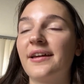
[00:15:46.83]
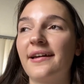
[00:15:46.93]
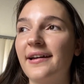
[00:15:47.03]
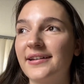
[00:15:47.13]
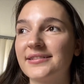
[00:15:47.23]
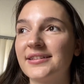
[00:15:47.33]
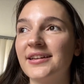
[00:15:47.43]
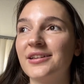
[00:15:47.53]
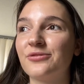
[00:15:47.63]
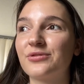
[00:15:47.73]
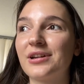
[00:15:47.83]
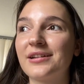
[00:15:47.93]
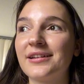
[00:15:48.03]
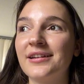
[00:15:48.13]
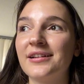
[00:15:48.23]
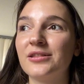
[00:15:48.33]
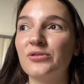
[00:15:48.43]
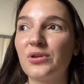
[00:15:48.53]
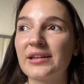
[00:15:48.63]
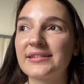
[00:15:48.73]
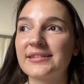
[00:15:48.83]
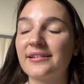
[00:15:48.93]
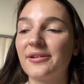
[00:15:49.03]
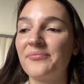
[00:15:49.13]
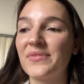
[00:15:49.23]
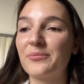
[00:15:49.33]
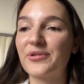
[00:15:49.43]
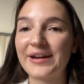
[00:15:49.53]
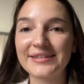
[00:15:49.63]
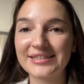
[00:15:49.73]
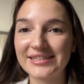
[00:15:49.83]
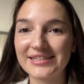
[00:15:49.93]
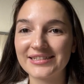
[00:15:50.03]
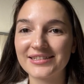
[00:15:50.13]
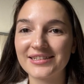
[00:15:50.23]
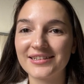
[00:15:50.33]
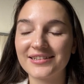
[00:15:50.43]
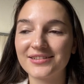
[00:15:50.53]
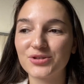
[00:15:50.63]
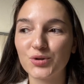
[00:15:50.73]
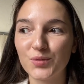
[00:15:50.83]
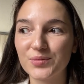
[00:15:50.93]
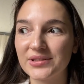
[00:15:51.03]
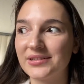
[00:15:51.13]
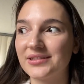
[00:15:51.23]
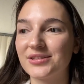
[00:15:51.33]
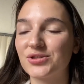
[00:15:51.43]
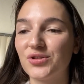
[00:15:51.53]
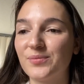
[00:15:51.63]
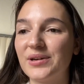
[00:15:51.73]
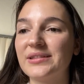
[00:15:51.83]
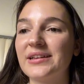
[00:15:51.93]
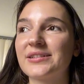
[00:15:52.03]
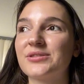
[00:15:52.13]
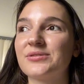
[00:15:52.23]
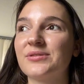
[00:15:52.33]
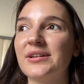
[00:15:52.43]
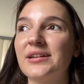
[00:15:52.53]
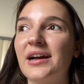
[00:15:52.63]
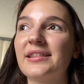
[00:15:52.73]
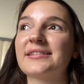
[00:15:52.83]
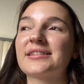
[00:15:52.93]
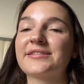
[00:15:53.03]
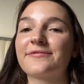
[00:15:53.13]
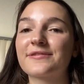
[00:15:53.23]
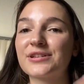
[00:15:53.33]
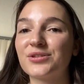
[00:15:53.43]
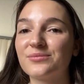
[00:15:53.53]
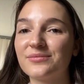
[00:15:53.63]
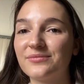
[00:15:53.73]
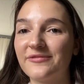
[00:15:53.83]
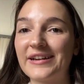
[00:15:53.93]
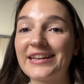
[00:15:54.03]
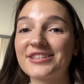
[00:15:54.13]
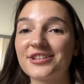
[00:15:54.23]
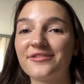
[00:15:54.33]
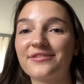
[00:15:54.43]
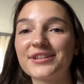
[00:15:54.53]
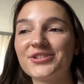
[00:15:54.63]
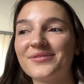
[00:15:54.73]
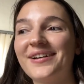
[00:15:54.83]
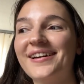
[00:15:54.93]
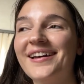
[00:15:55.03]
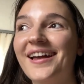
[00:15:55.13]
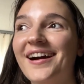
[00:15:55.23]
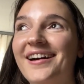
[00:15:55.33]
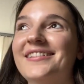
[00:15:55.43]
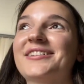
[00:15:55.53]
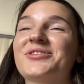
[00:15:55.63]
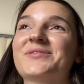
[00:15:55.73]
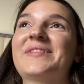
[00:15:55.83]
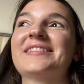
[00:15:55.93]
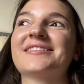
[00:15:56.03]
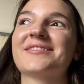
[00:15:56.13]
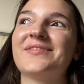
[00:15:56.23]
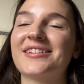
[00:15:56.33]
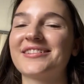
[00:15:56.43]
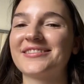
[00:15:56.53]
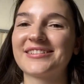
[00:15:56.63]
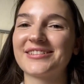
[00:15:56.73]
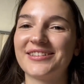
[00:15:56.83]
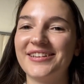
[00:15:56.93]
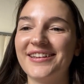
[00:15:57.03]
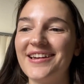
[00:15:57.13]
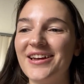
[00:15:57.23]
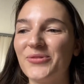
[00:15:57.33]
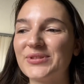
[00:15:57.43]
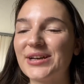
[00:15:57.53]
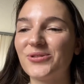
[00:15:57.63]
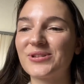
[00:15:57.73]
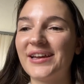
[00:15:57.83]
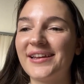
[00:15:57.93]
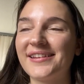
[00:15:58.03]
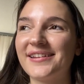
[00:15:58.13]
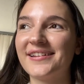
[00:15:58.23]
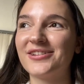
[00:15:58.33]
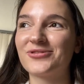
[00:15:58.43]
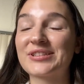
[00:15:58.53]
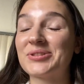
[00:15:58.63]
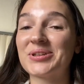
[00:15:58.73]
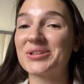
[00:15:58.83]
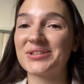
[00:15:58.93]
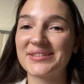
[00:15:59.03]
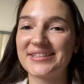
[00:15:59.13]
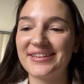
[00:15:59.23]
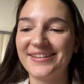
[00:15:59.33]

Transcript: hate really look at the prices in the shops. I like this freedom, financial freedom. I like to spend this money like without any restrictions.